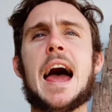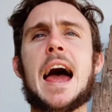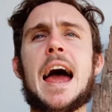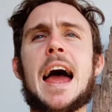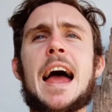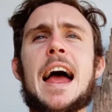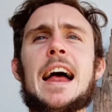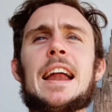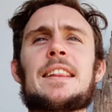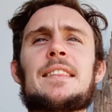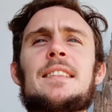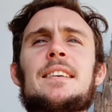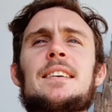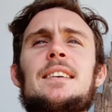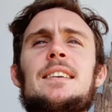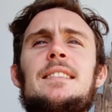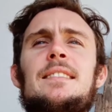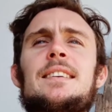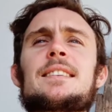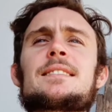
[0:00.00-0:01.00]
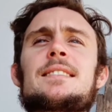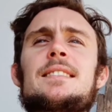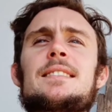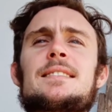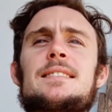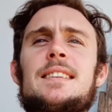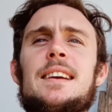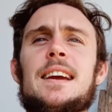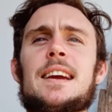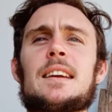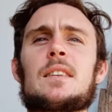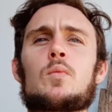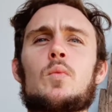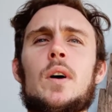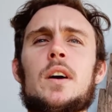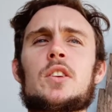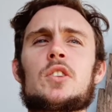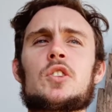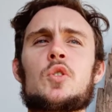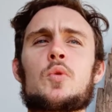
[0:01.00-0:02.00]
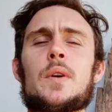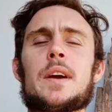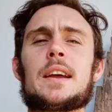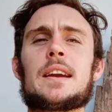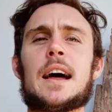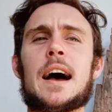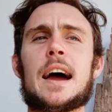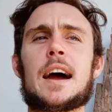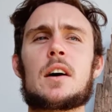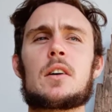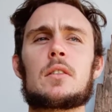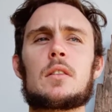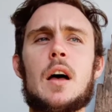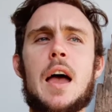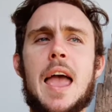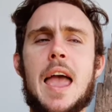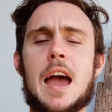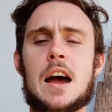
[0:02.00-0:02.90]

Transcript: And this is seen when you inhale